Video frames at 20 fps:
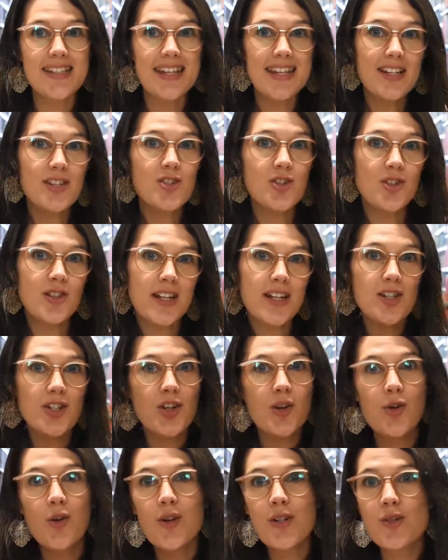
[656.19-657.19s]
things you need to
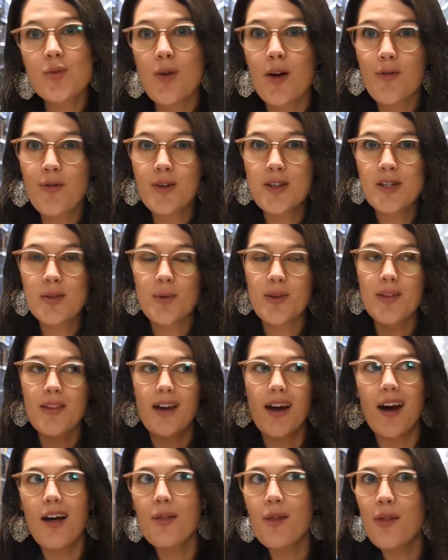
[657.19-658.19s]
cross-reference with
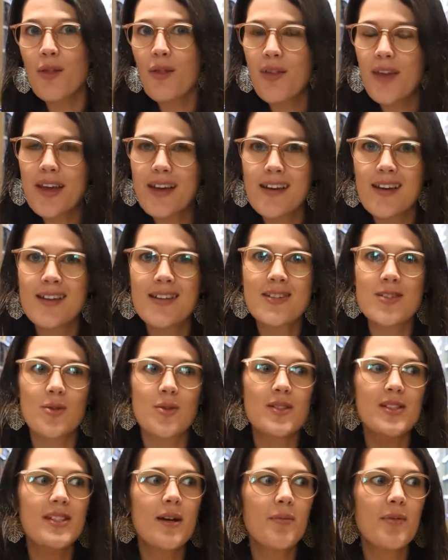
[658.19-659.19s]
other things
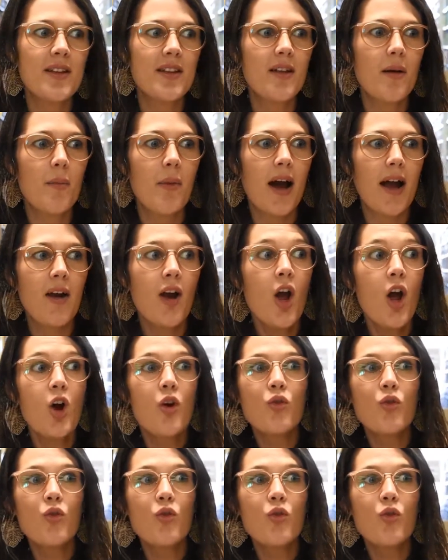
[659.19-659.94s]
or something that might